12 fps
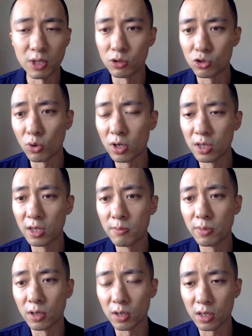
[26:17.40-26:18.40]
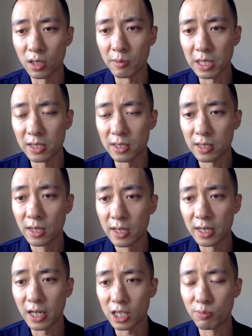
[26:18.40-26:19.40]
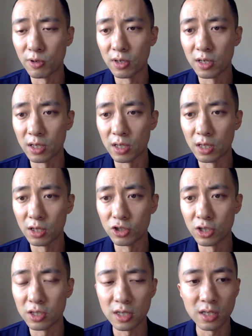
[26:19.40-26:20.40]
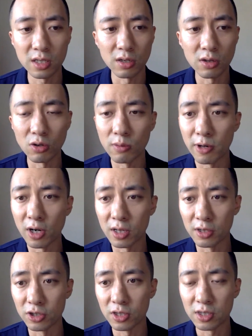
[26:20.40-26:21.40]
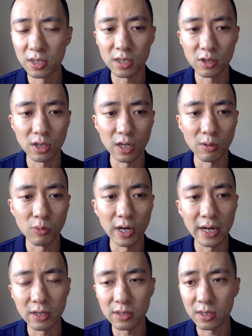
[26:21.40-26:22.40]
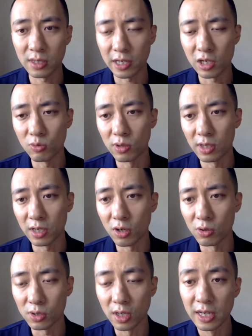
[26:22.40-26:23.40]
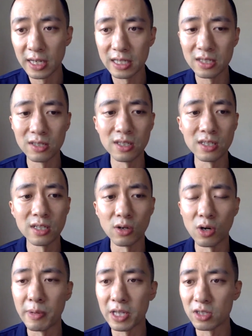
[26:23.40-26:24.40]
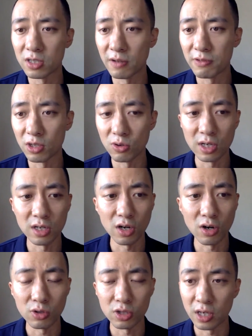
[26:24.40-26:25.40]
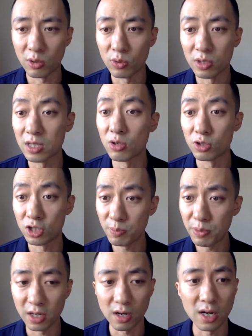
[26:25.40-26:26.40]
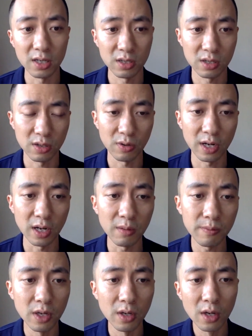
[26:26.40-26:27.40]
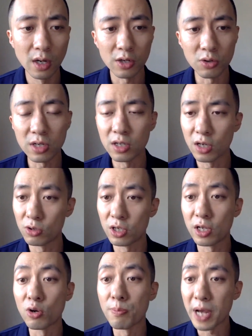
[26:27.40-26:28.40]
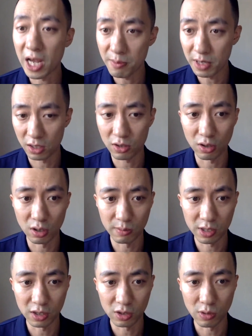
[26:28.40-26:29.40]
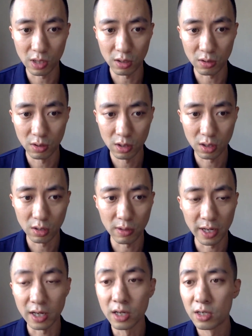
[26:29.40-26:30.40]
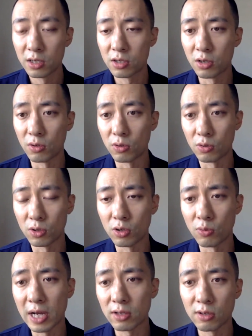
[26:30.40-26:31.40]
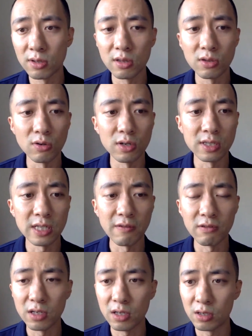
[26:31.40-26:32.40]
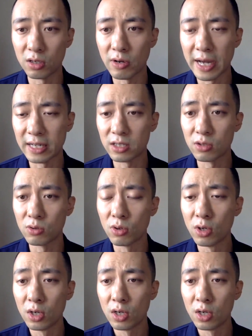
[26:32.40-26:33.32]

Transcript: Jordan Lindbergh, he's an expert in logistics and third-party logistics, warehousing. Like, he really goes into detail about the stuff that you can negotiate with your shipping costs. Okay, you can negotiate your payment terms as well. All right. So, rather than 30/70, as you